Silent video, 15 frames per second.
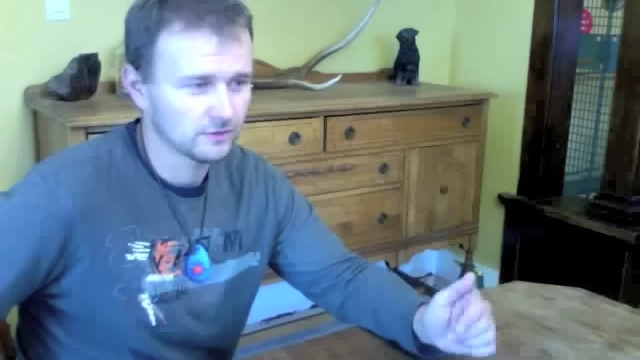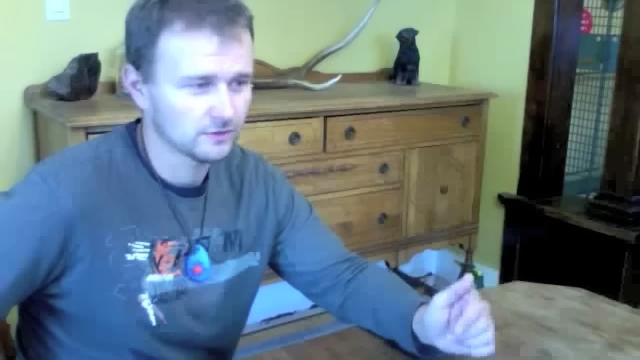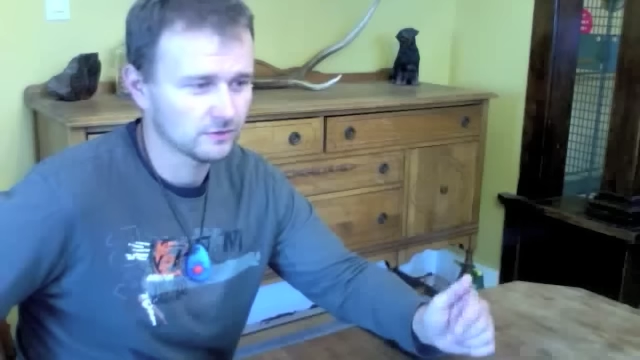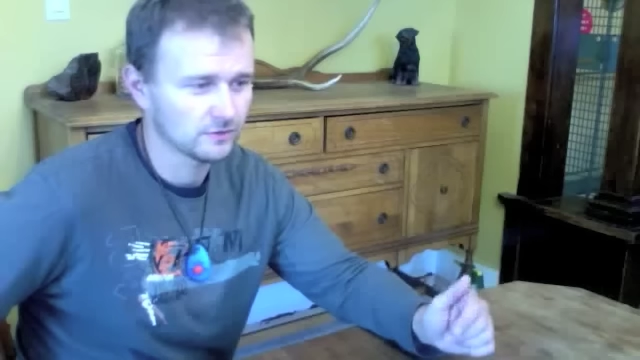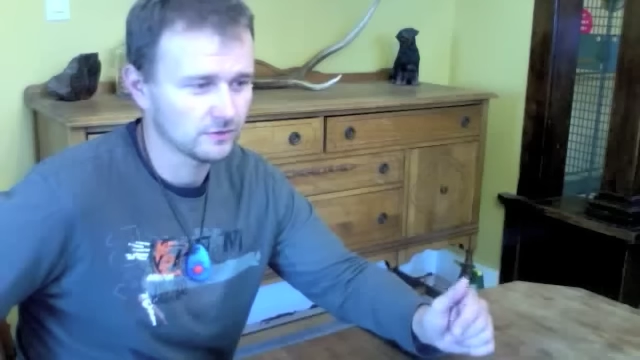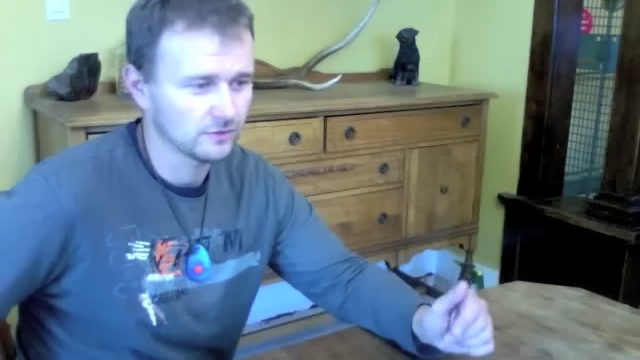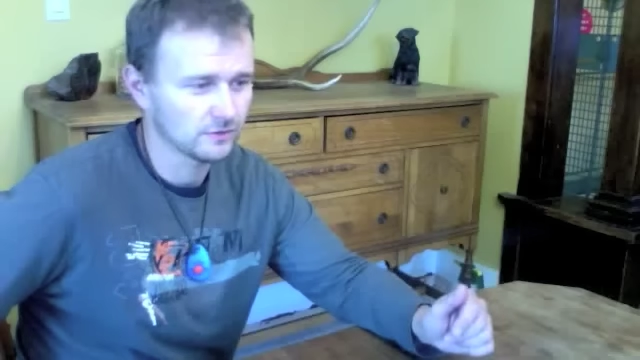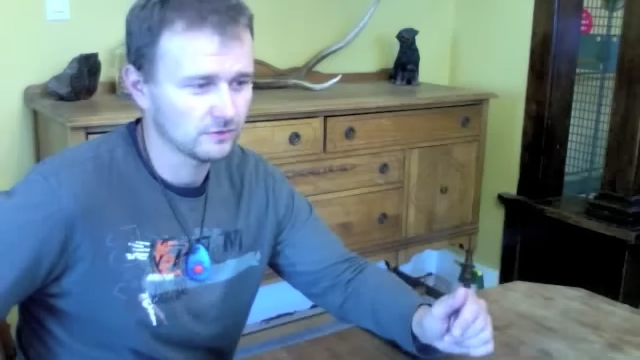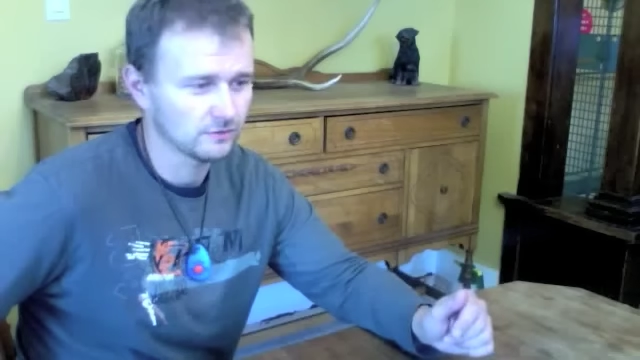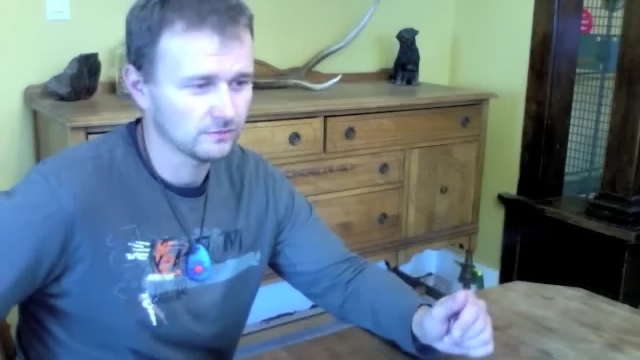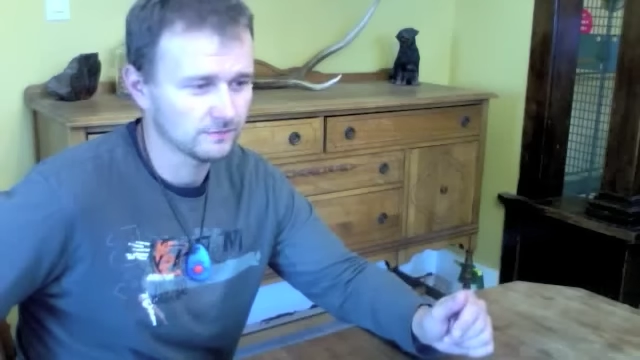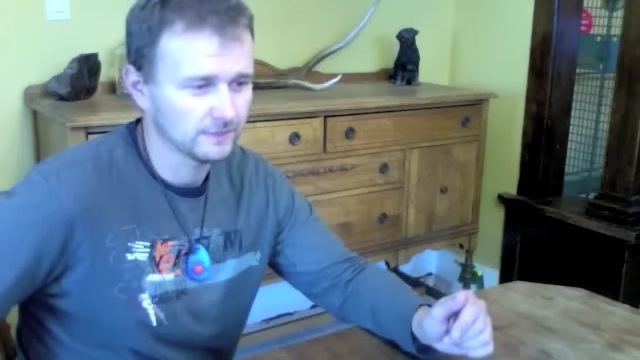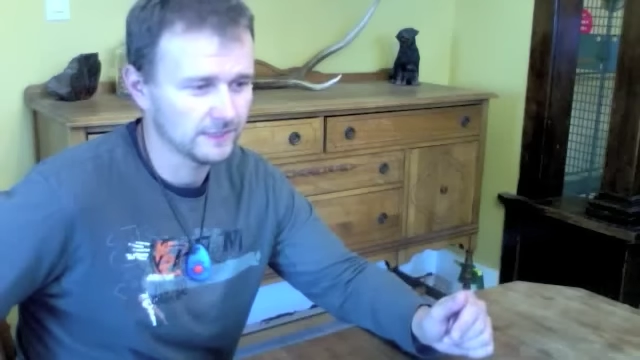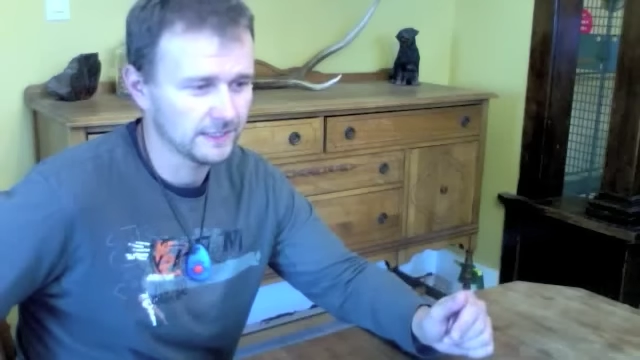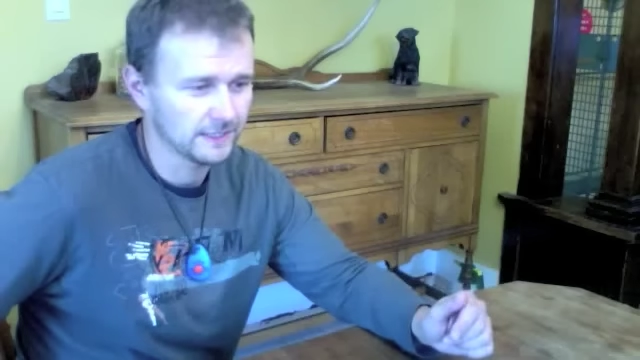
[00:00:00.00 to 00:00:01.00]
So
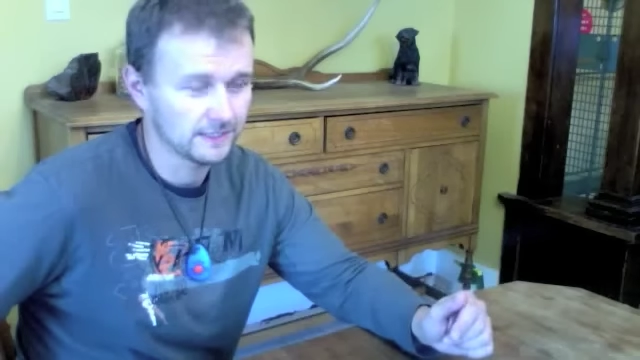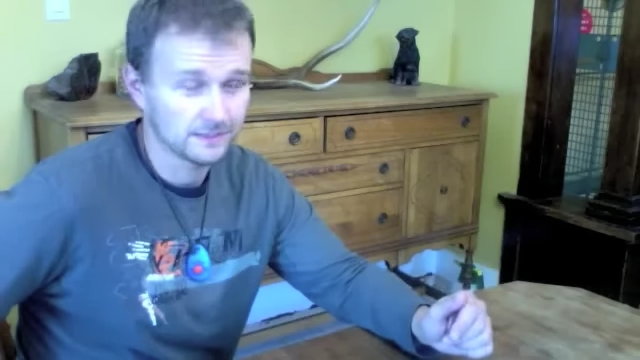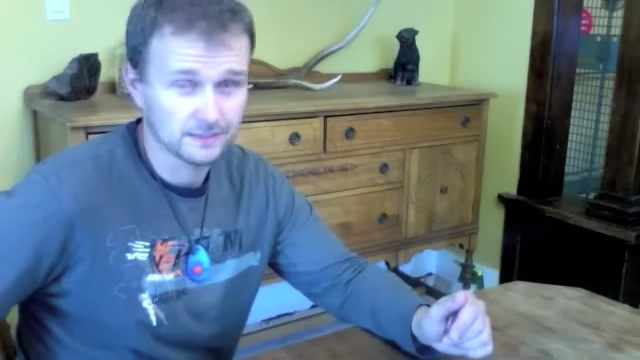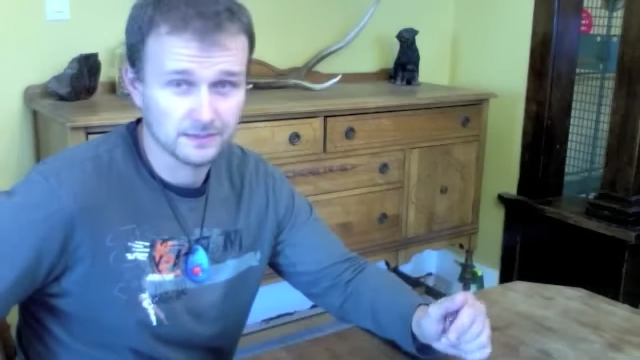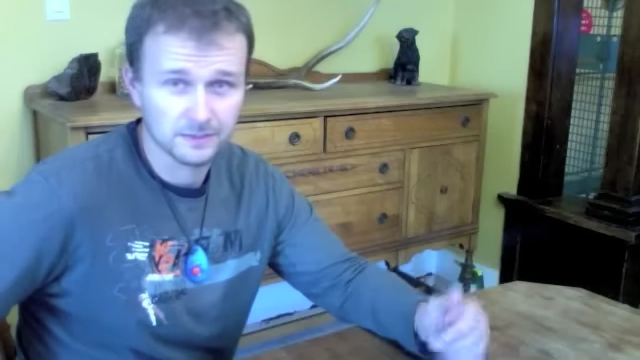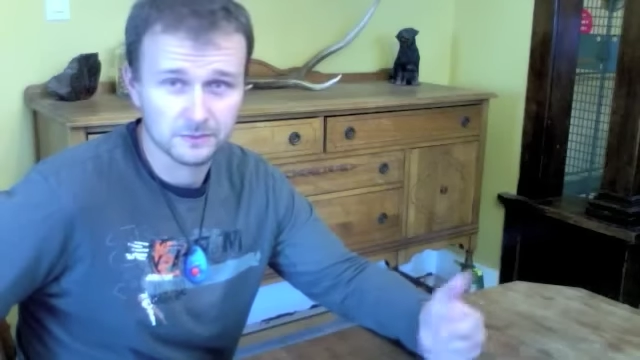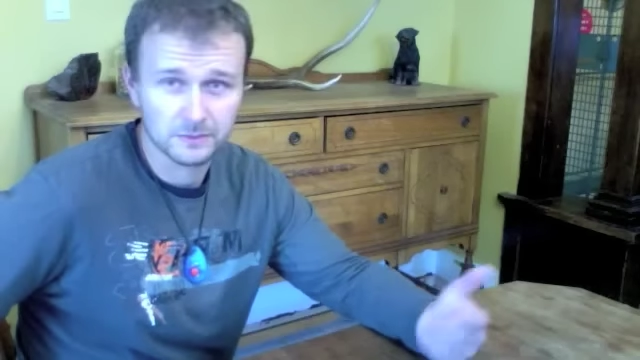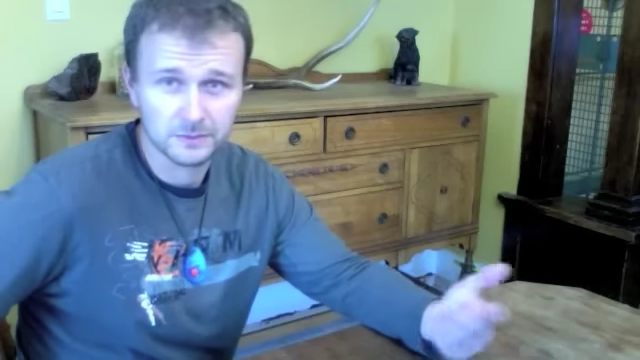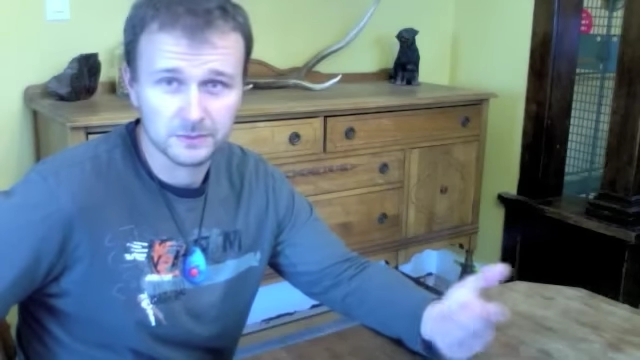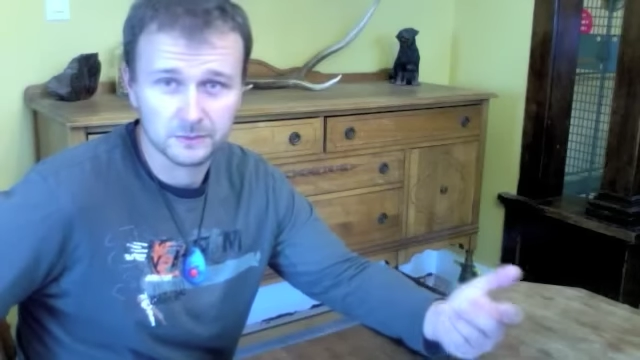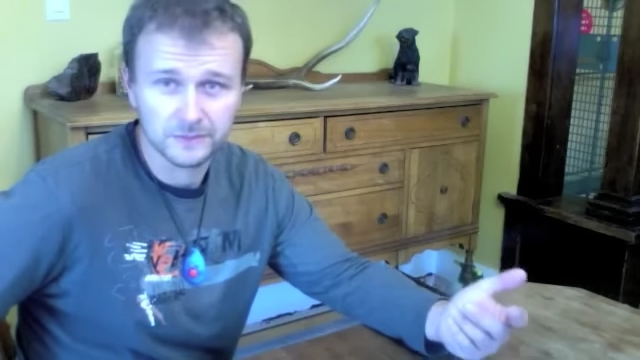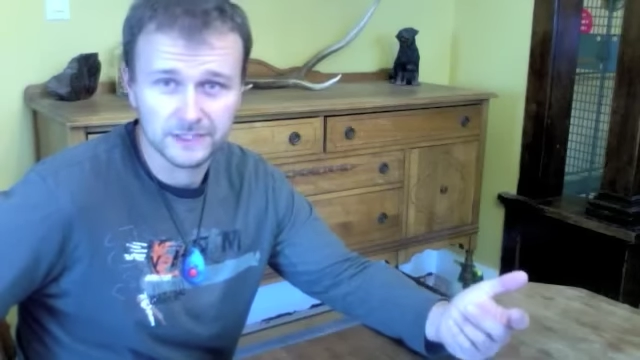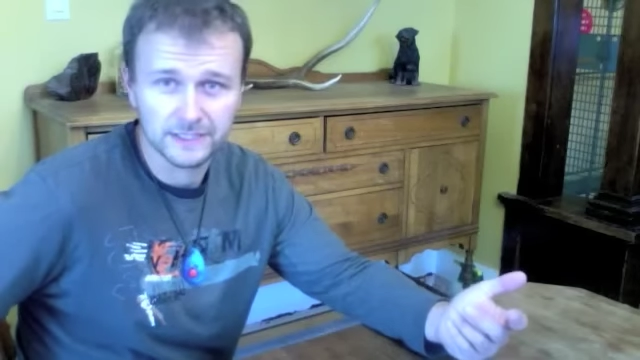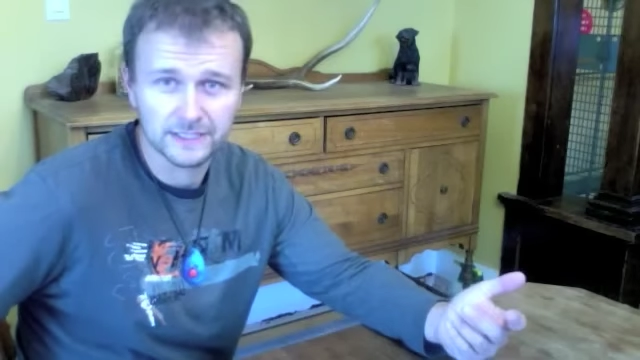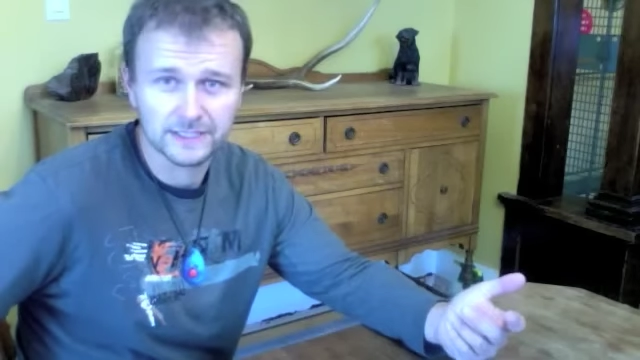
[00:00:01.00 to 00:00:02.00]
in case it's a little bit
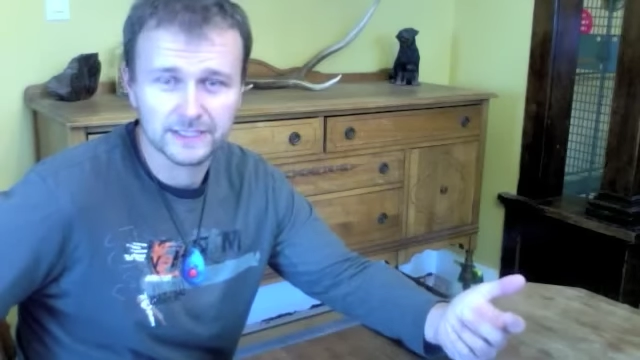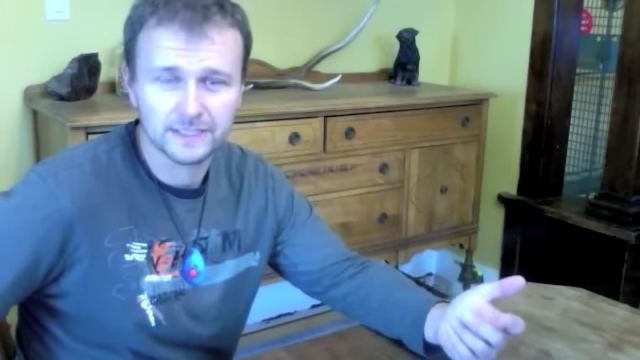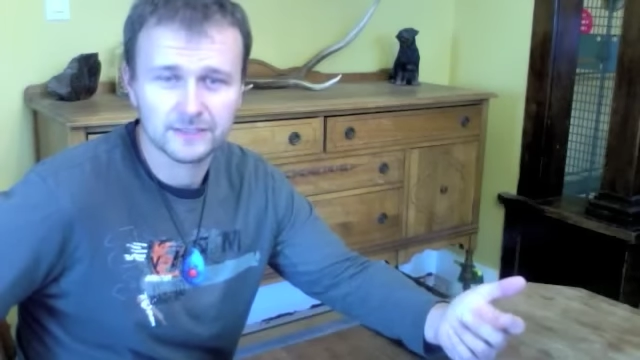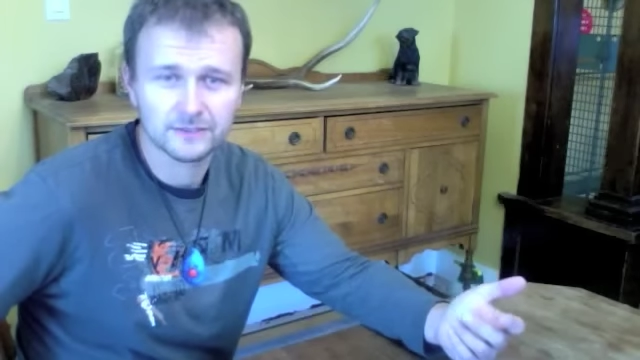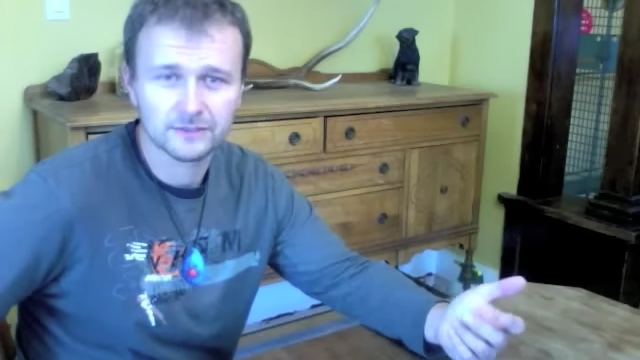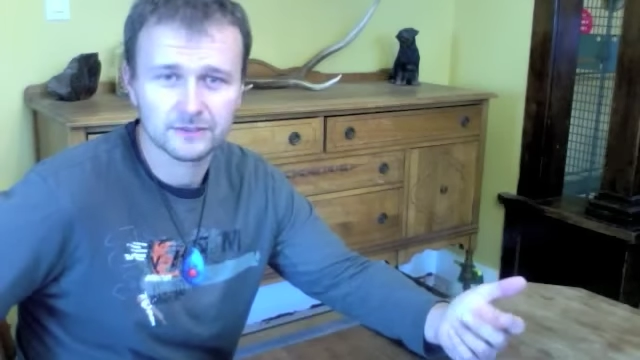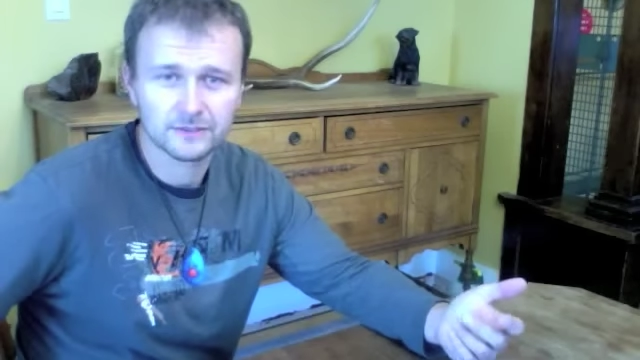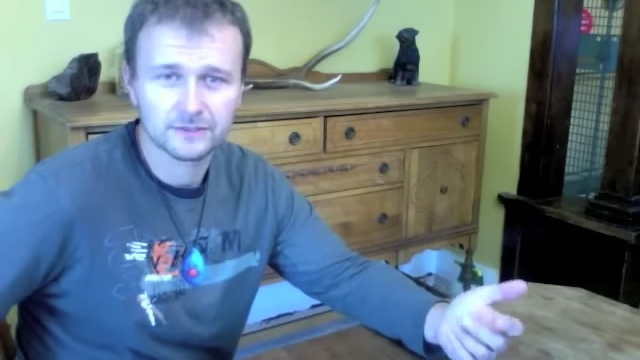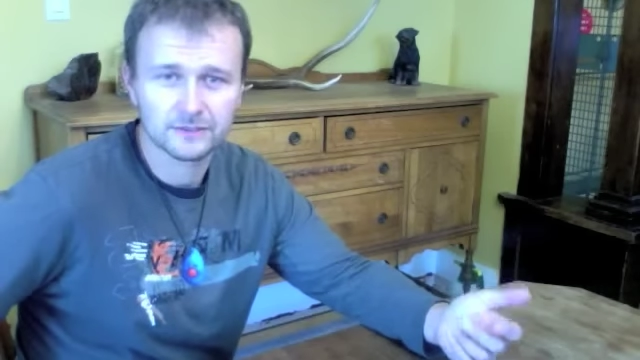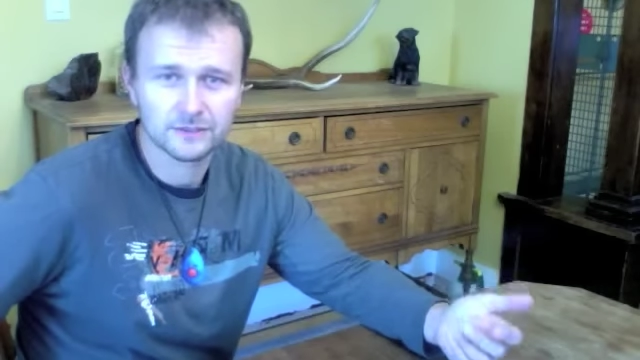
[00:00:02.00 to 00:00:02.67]
windy or